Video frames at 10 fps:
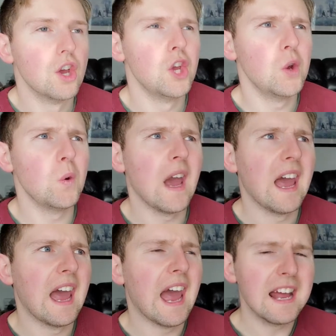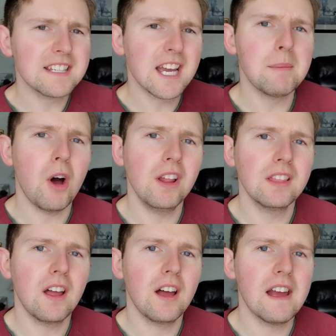who had to come
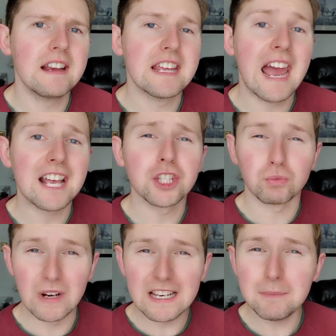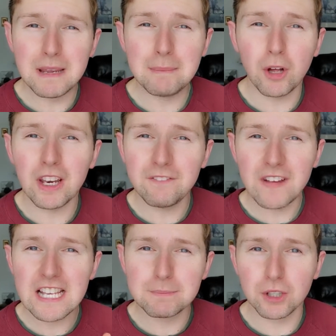online to ask random people on a
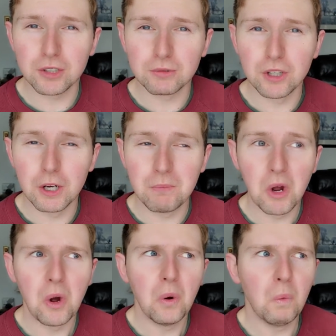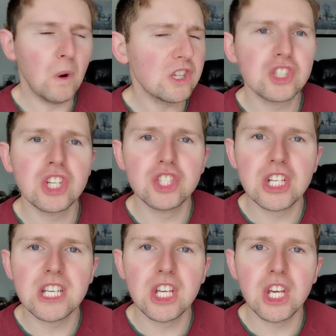Facebook group, what should
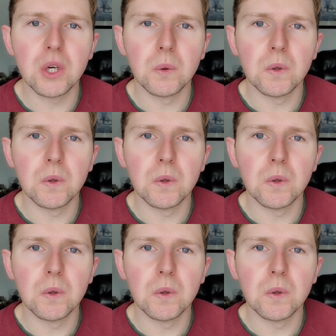she do?